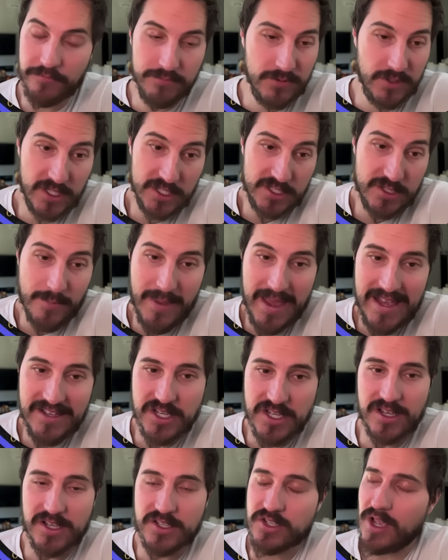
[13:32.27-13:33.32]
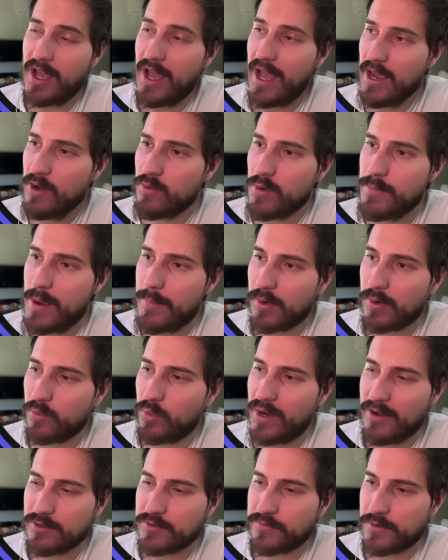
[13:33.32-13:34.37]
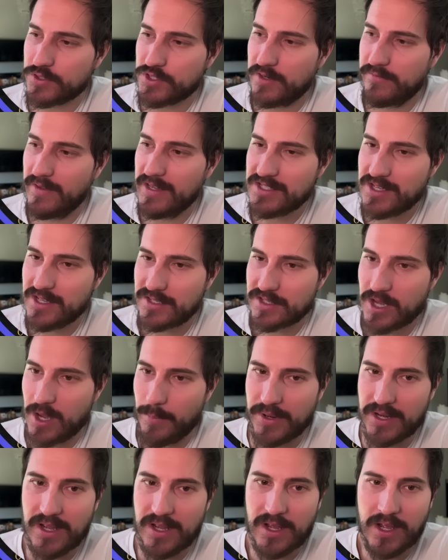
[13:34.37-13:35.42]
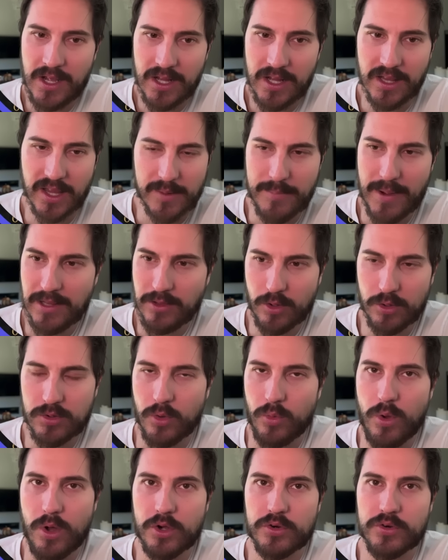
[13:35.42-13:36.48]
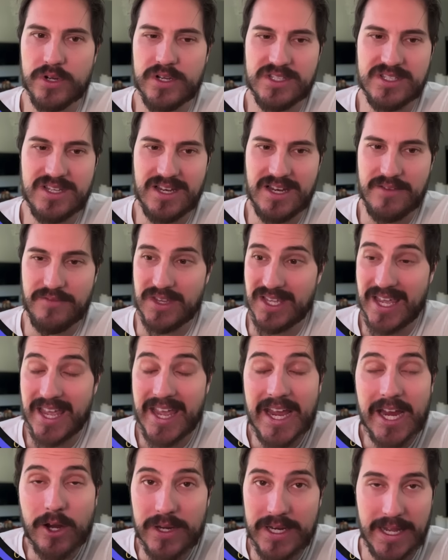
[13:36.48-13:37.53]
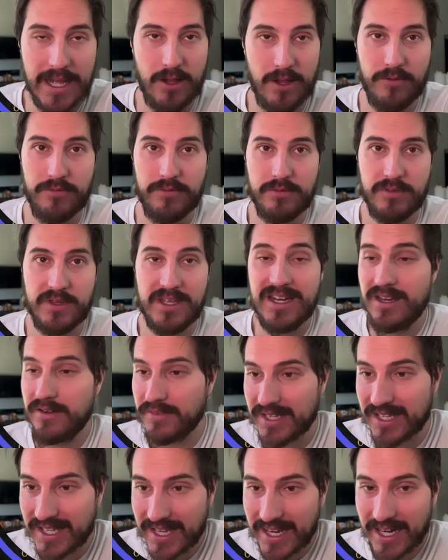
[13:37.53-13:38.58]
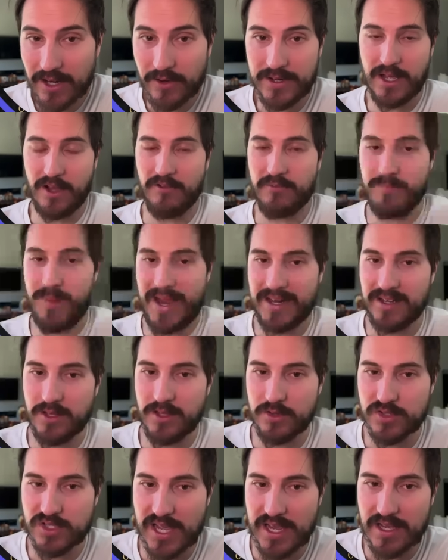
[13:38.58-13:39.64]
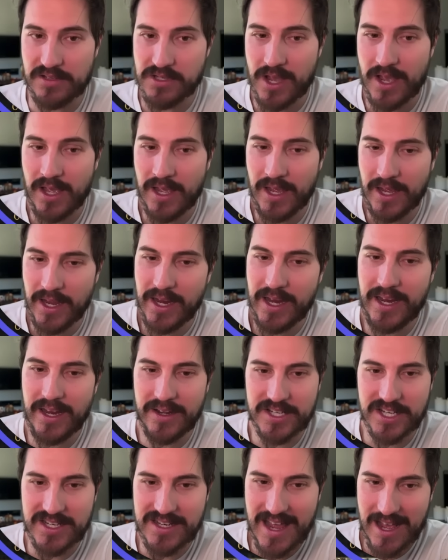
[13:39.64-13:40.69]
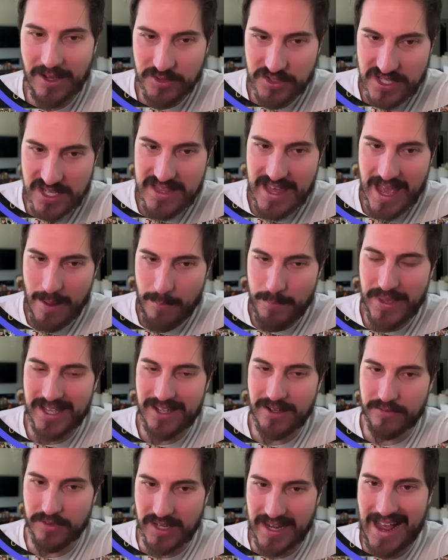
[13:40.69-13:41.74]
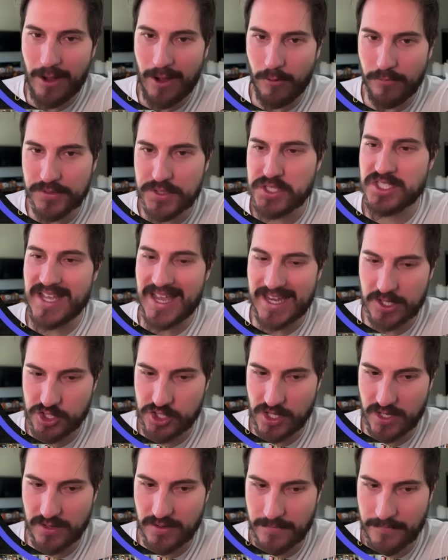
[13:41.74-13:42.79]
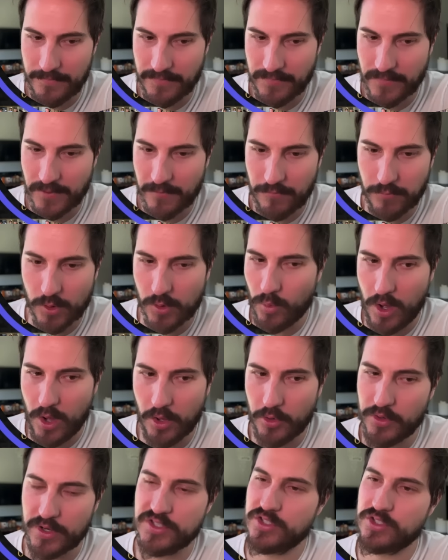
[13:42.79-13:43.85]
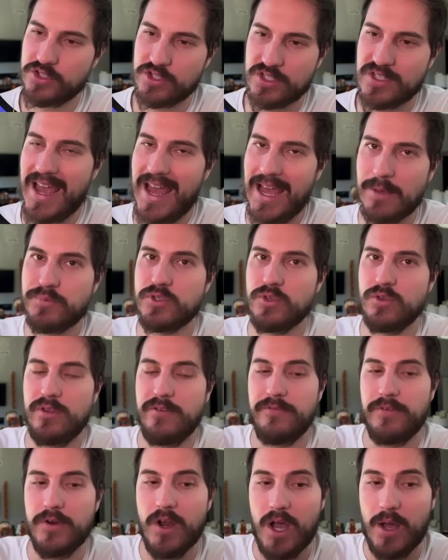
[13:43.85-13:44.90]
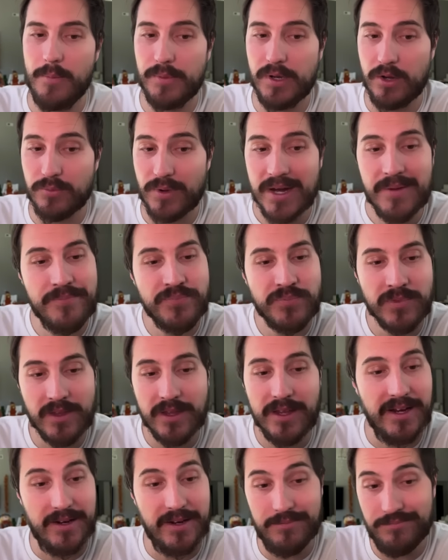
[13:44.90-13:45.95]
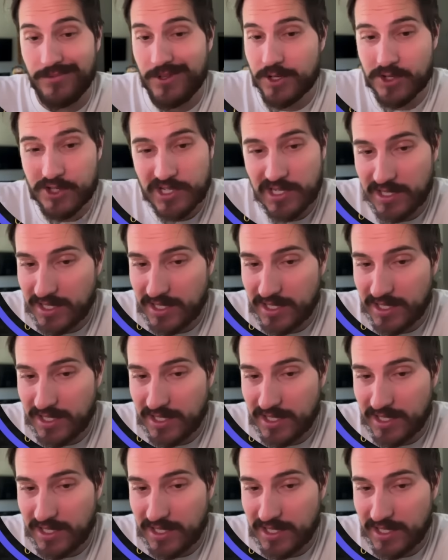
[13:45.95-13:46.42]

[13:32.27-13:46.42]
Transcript: it's amazing, because I remember when I was first investing in this company, like my local Walgreens didn't even carry Elf. They didn't even carry Elf back in those days. And to now see that big of an Elf section for Walgreens is just absolutely phenomenal, right? And they're just going to